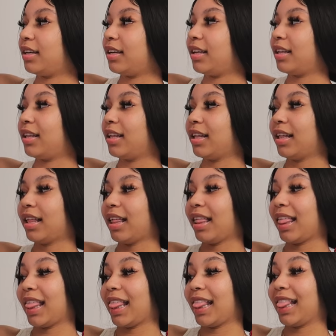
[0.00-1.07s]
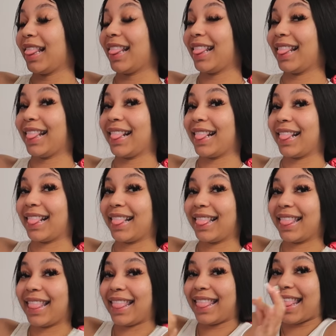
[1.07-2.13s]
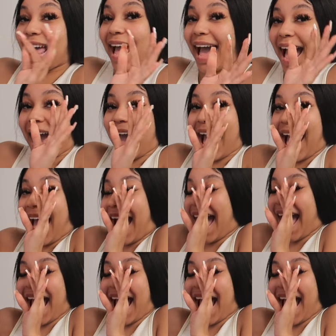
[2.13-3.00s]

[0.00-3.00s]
Nobody speaks.